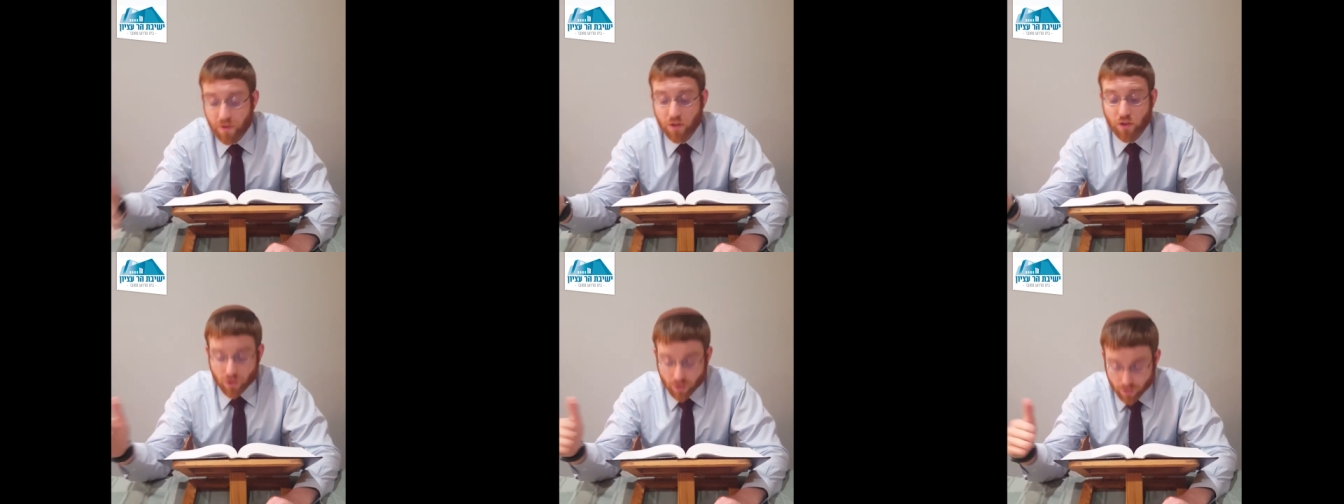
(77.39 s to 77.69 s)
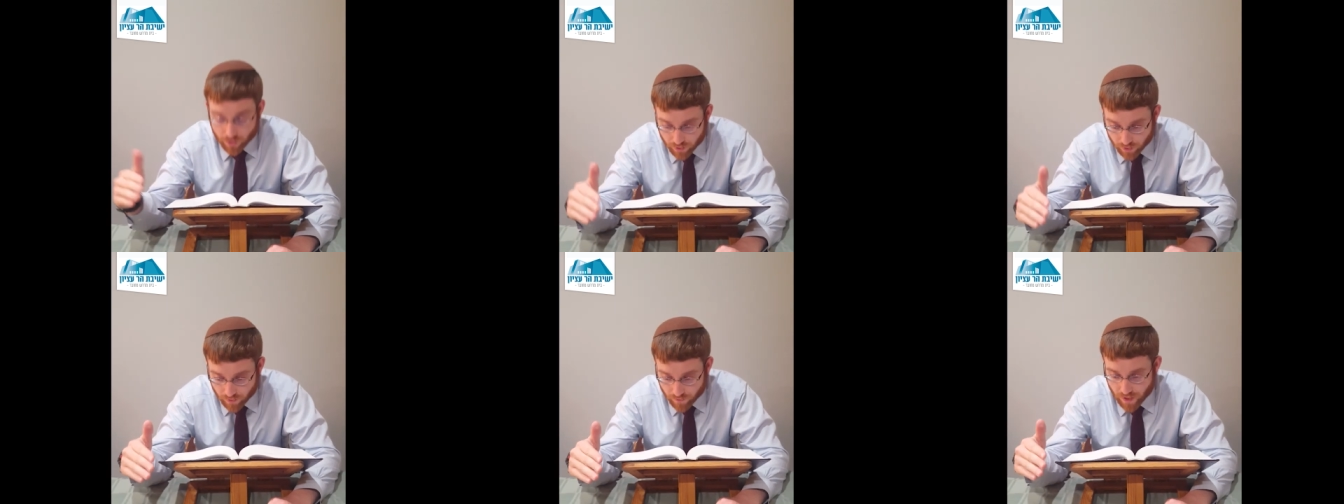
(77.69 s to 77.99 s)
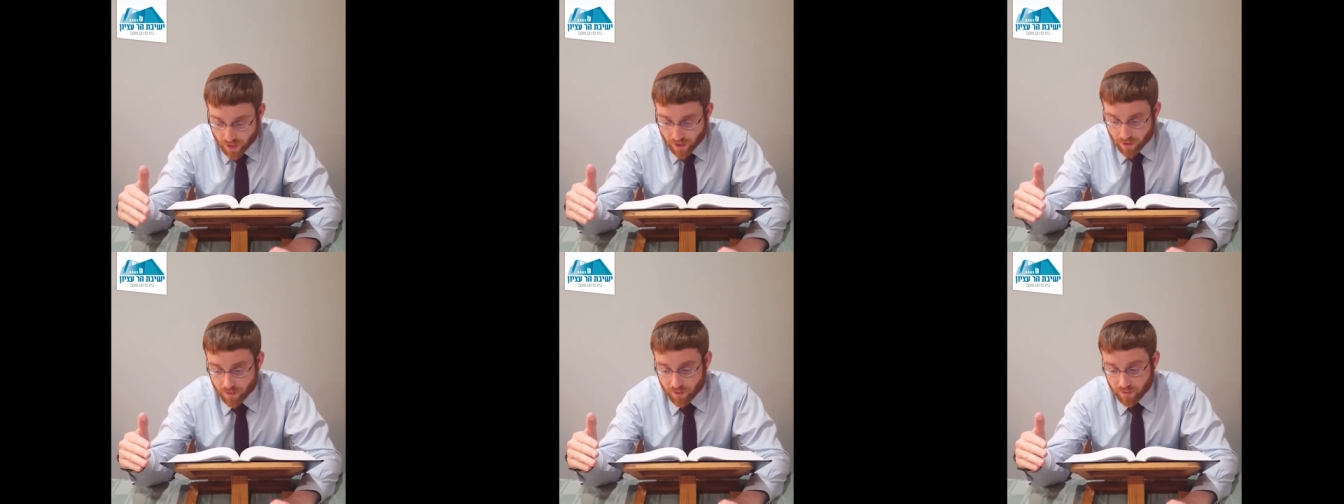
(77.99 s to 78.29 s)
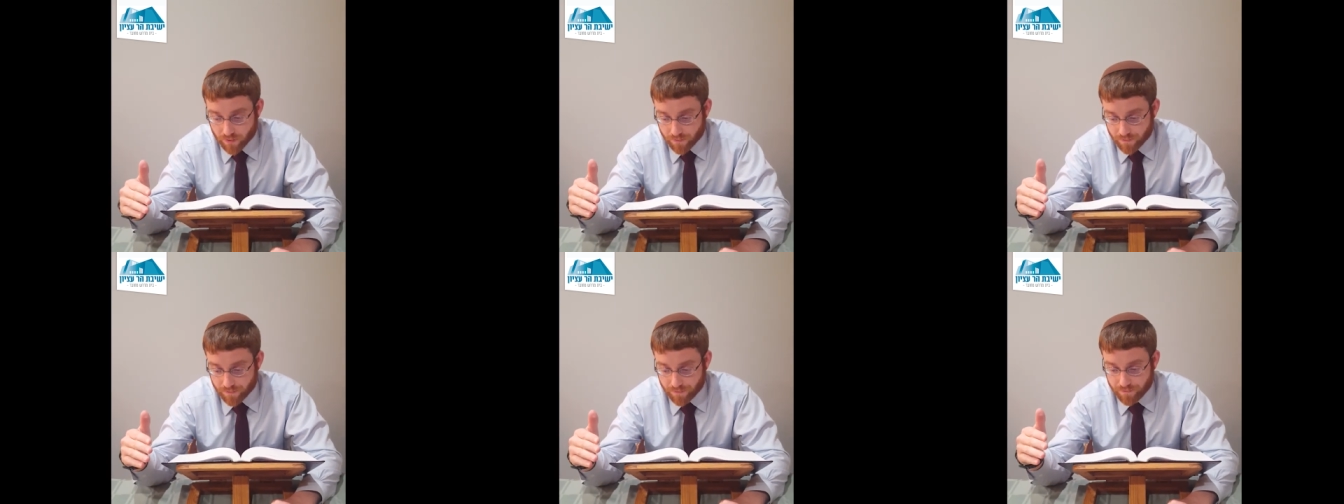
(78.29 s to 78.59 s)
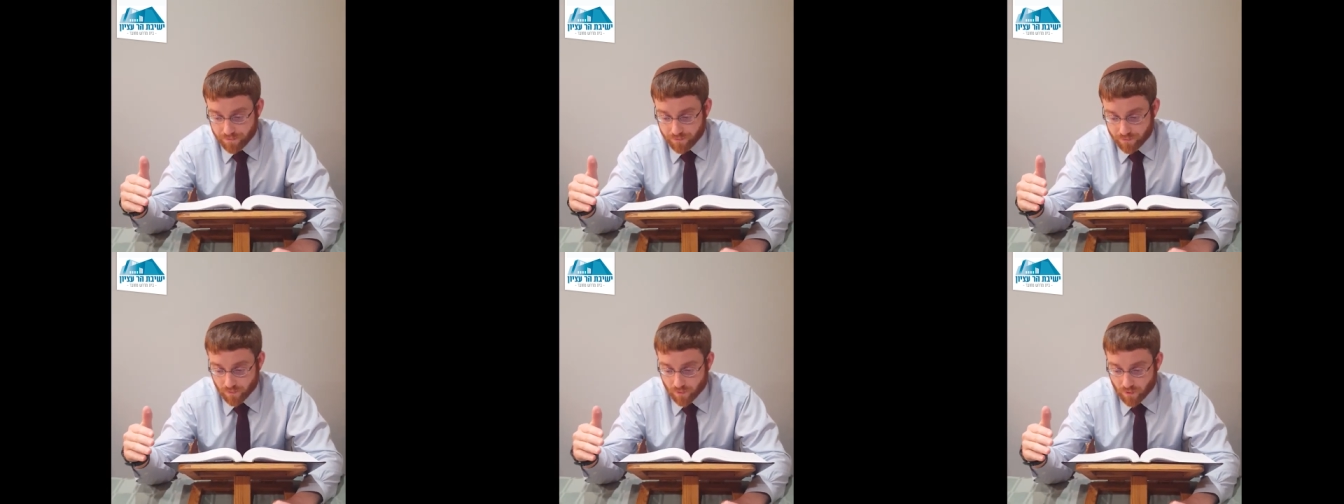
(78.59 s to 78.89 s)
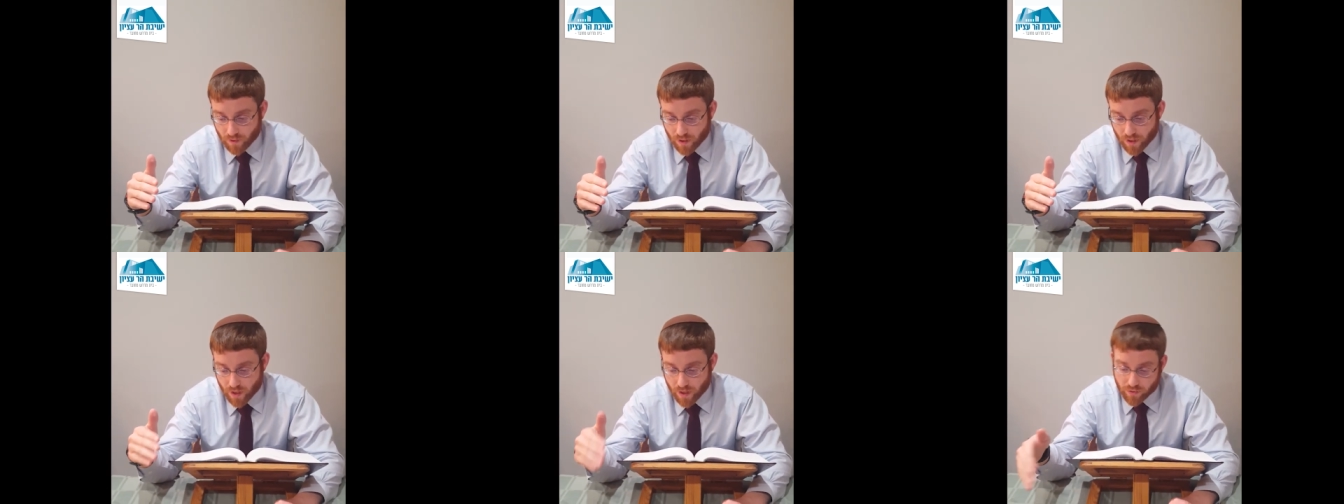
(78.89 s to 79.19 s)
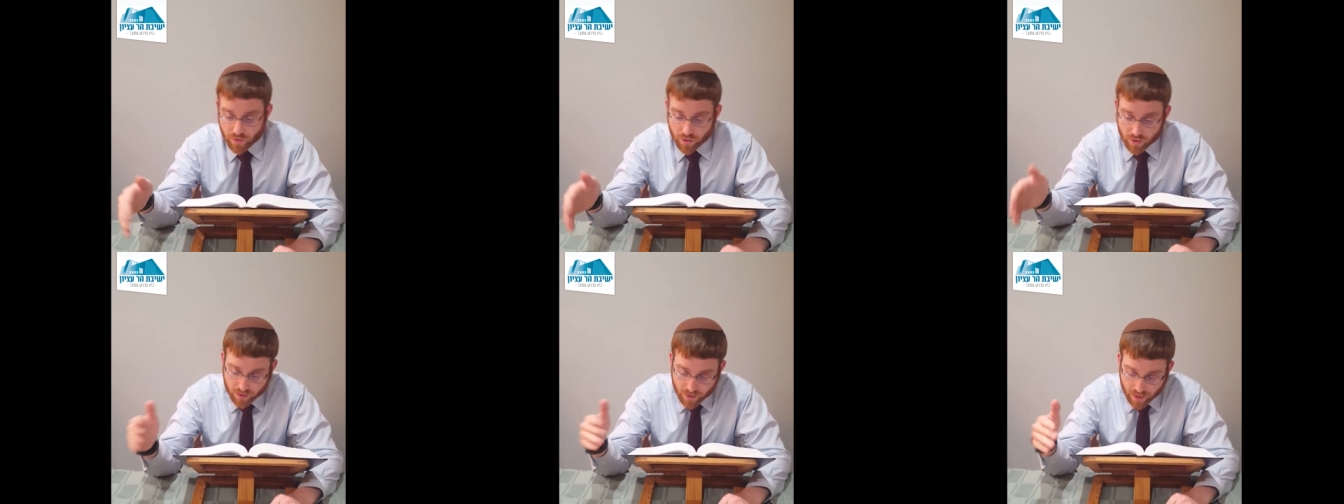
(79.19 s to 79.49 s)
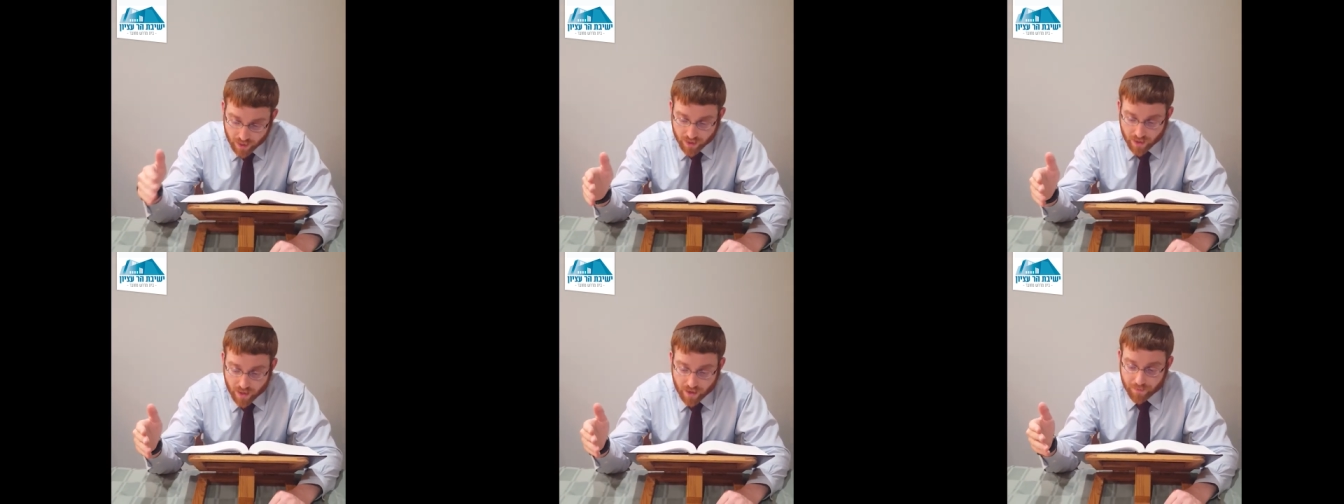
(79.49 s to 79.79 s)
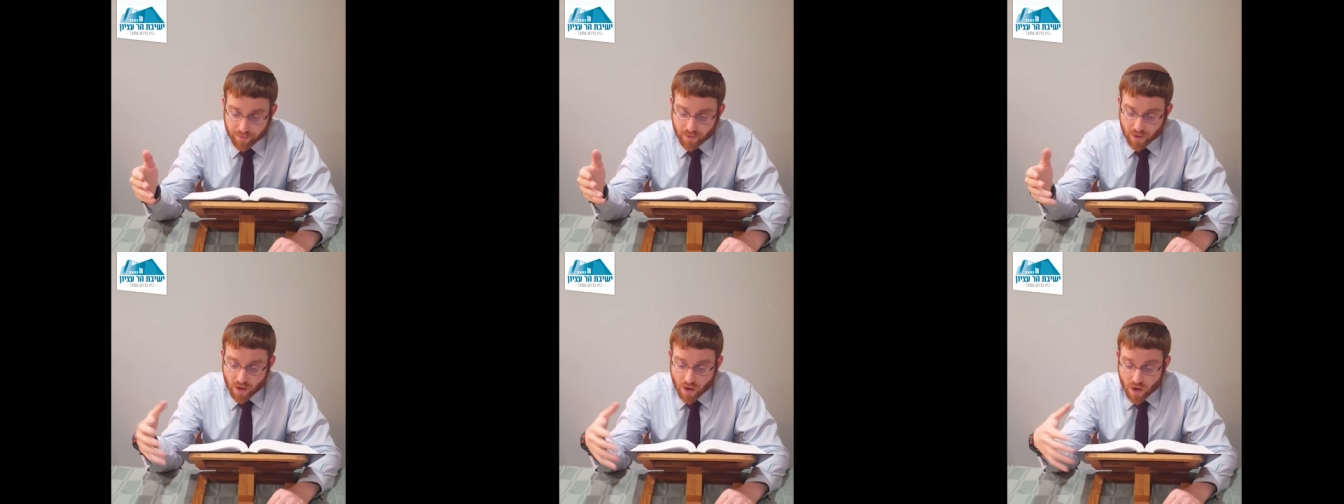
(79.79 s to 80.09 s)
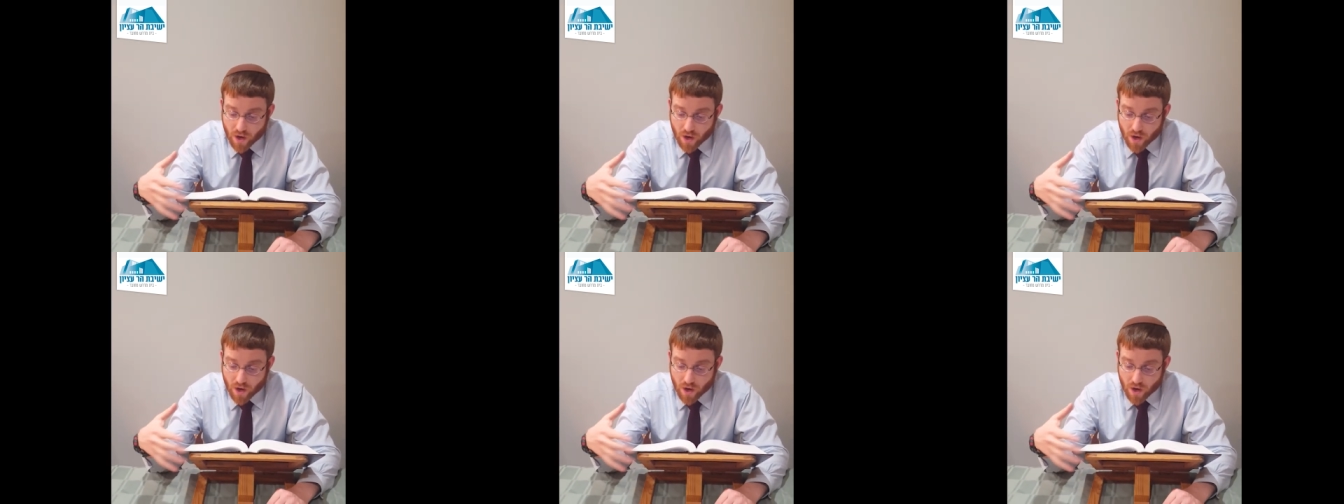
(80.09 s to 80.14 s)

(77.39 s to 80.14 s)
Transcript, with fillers: the children of Aaron," and you should say to them.